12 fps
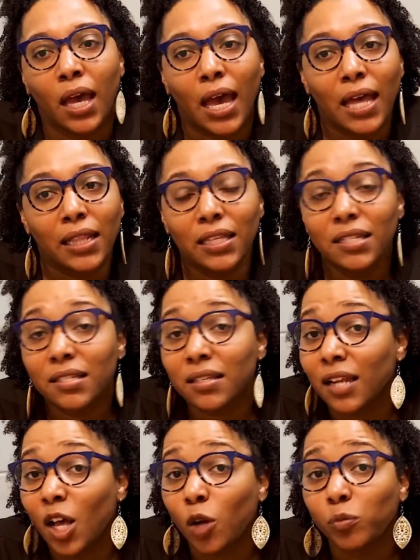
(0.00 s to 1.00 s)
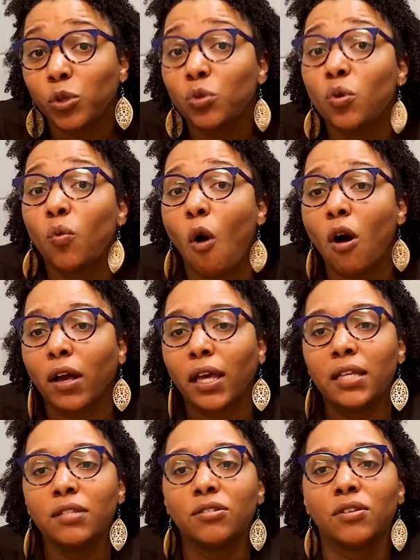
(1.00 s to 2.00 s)
And this could help you to walk
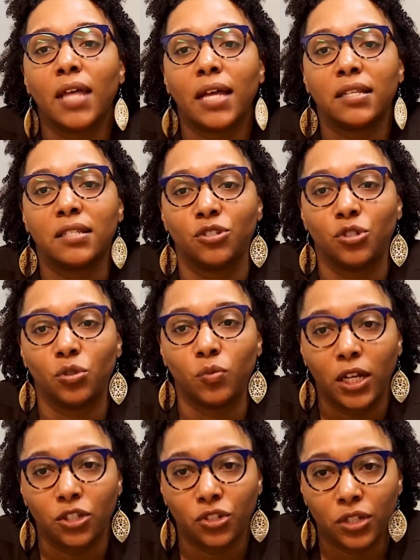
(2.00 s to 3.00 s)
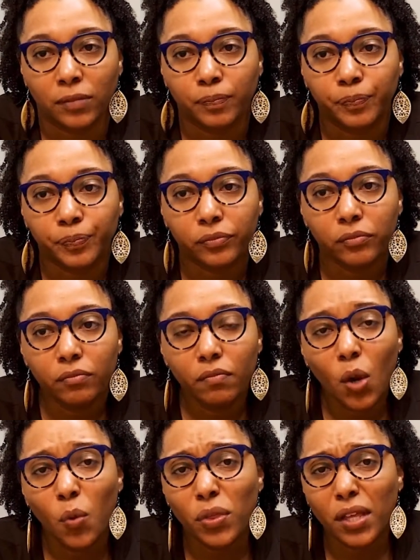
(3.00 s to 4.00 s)
into that situation
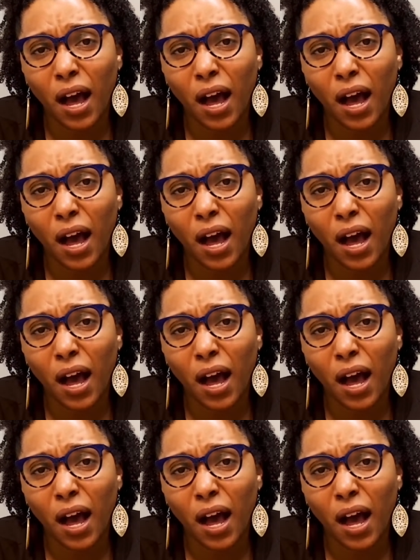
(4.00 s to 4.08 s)
with